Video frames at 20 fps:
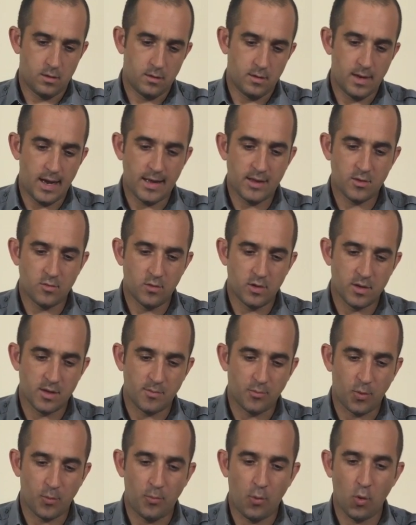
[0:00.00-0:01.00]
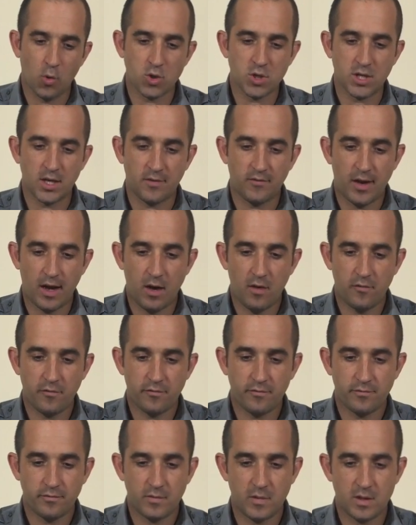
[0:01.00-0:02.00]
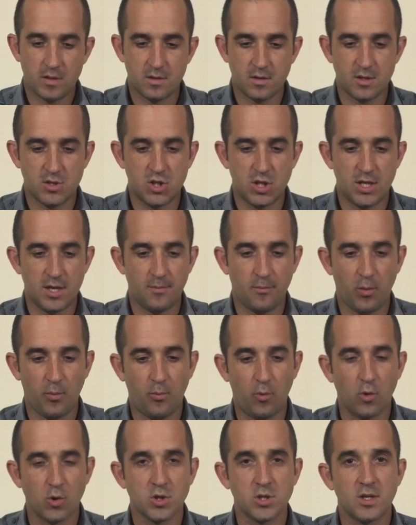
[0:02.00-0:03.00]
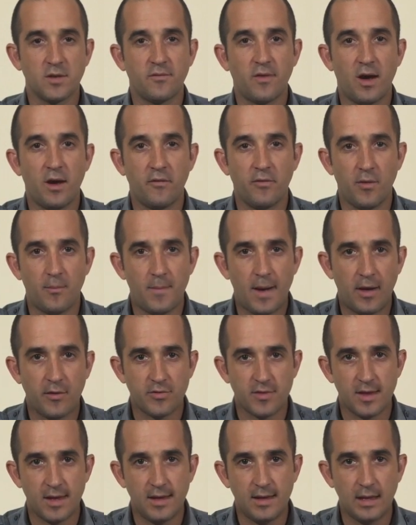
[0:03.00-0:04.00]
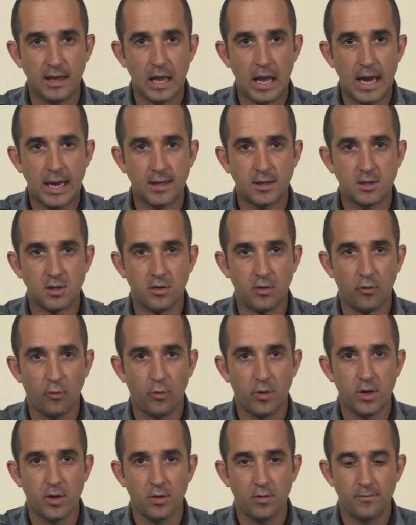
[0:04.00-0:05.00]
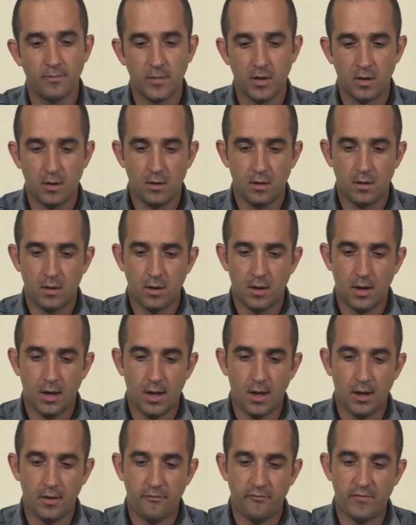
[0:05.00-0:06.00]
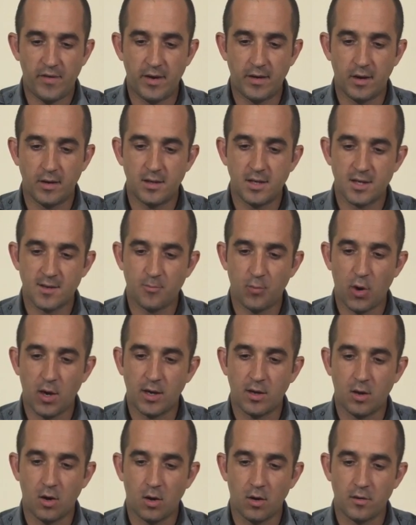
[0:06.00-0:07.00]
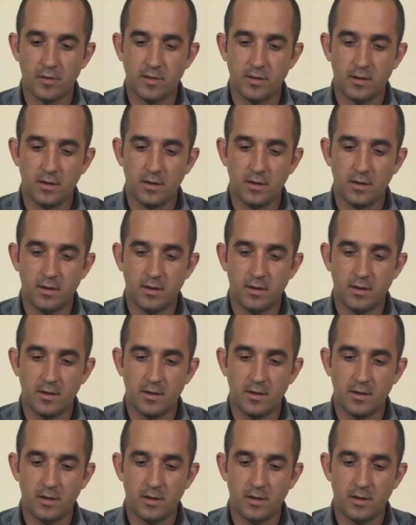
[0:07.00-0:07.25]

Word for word: The next one is a proportioning valve. This is a GM proportioning valve that mounts inline to the rear, uh, found on disc brake cars,